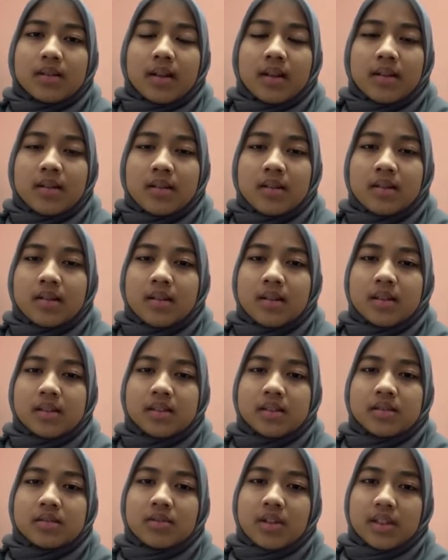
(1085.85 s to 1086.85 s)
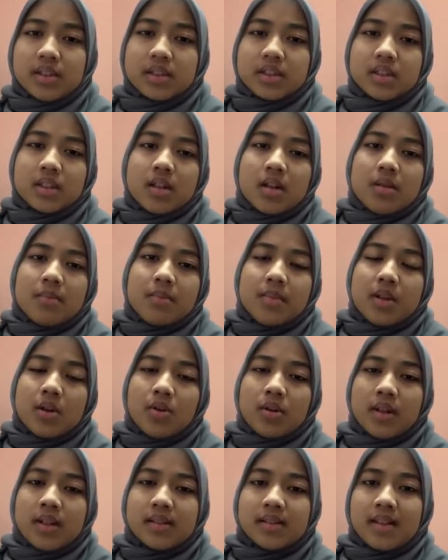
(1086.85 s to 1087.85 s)
tendon is stretched
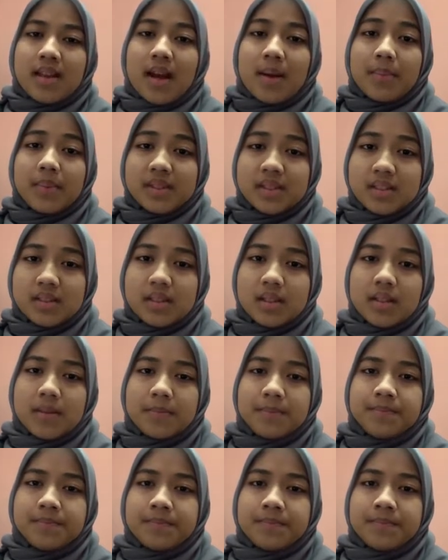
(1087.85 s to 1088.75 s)
beyond its capacity.